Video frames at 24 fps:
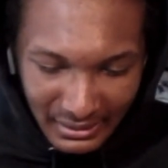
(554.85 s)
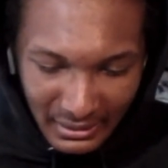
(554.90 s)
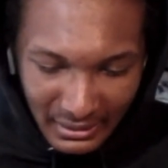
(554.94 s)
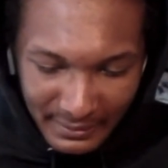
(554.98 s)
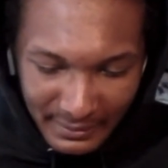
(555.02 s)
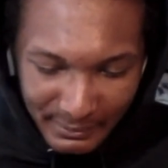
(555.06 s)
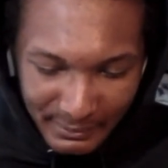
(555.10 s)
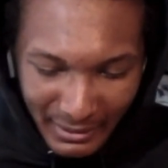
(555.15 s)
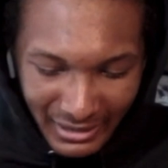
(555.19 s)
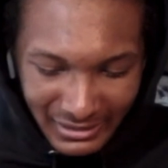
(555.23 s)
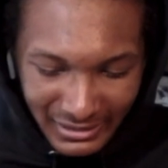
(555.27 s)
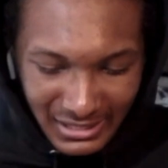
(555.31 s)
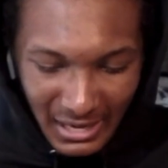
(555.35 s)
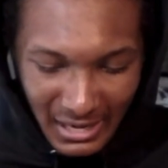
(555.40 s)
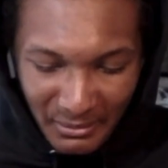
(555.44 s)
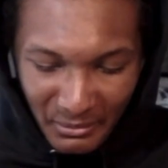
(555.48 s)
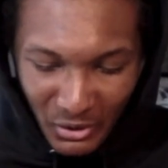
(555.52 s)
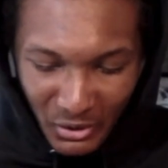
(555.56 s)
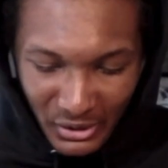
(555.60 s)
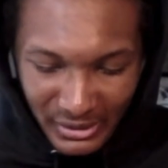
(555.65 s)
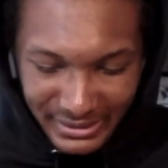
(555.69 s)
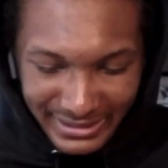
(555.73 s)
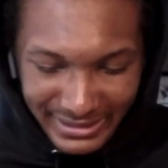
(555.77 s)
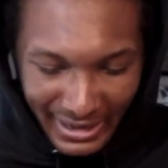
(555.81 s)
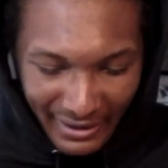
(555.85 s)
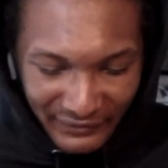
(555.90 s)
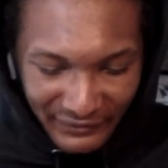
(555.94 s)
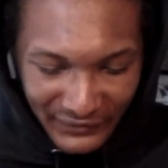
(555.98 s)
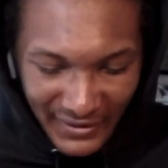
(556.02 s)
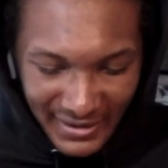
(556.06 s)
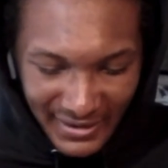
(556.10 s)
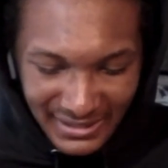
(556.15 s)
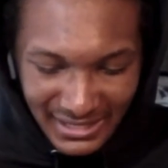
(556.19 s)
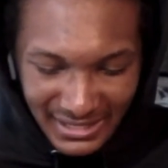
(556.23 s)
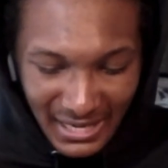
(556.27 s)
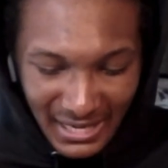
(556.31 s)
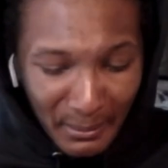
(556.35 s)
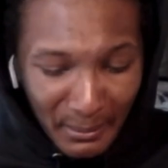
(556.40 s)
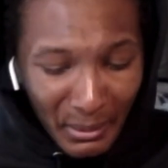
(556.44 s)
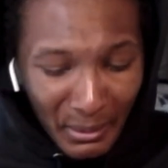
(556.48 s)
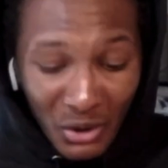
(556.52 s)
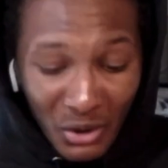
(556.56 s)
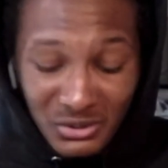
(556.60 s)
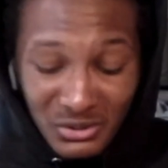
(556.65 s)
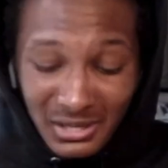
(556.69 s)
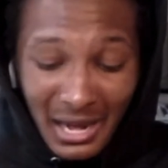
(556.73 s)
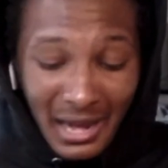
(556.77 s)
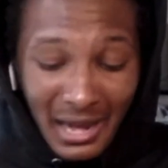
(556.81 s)
Monte Morris had 15.
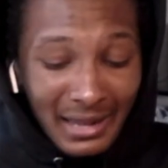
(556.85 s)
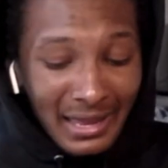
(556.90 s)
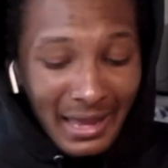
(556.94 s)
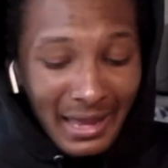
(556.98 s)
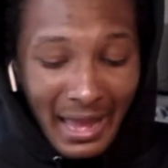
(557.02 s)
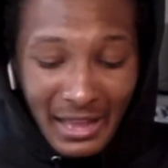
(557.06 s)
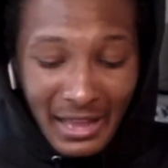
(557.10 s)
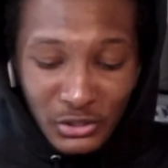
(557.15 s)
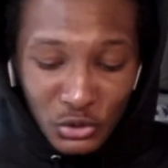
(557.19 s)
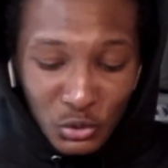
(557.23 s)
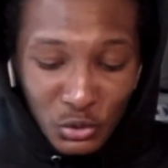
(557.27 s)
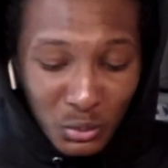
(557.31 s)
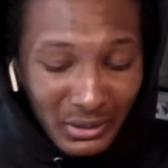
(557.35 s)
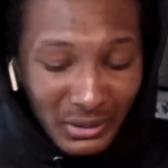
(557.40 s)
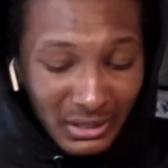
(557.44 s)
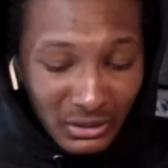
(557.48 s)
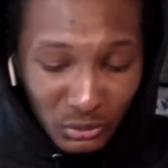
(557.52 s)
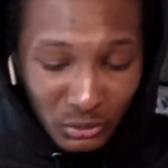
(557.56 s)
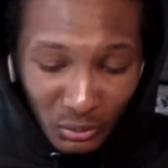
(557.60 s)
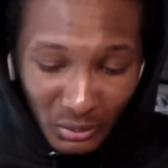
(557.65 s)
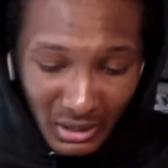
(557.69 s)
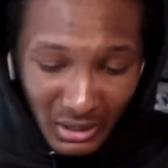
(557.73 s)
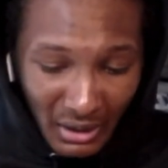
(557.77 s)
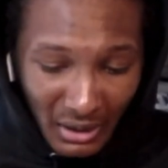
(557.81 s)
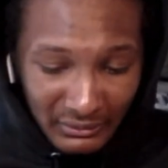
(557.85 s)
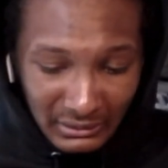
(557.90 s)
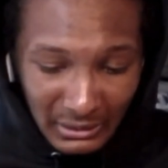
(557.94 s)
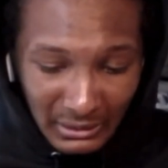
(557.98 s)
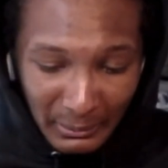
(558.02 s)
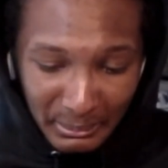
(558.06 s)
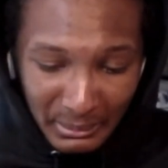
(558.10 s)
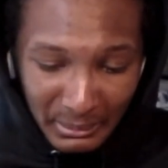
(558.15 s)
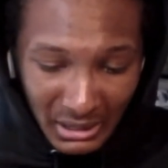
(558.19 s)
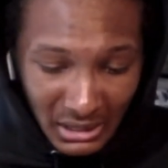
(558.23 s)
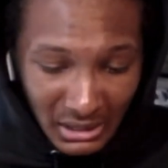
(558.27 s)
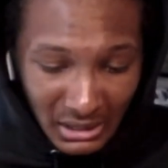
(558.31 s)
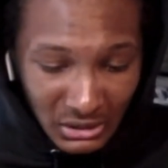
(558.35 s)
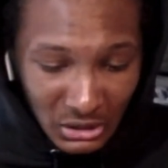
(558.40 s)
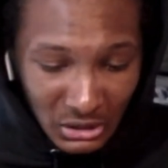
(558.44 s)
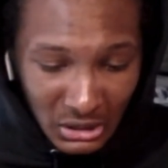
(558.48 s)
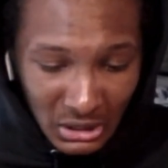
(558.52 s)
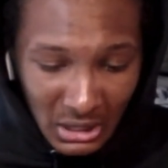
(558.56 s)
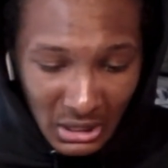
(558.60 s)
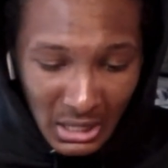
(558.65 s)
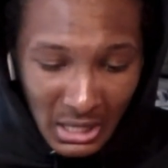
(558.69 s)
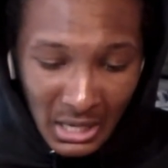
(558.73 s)
Bones Highland had 23 off the bench.